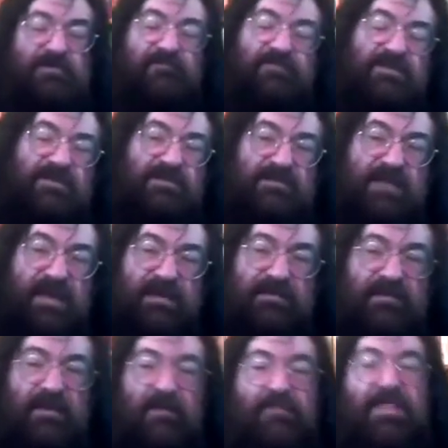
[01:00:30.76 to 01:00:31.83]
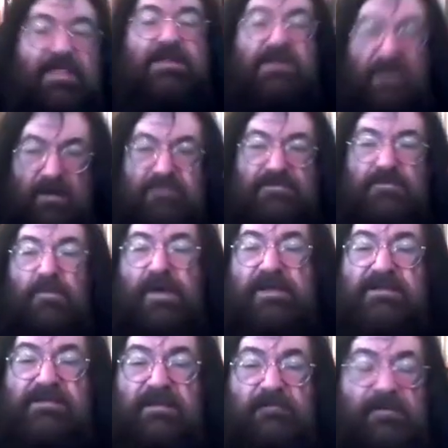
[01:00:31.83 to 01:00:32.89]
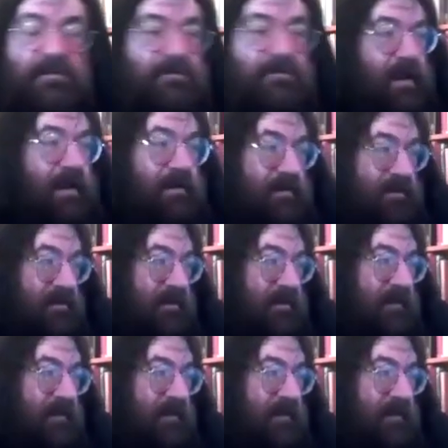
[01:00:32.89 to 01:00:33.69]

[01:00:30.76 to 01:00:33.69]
of a state that's otherwise democratic?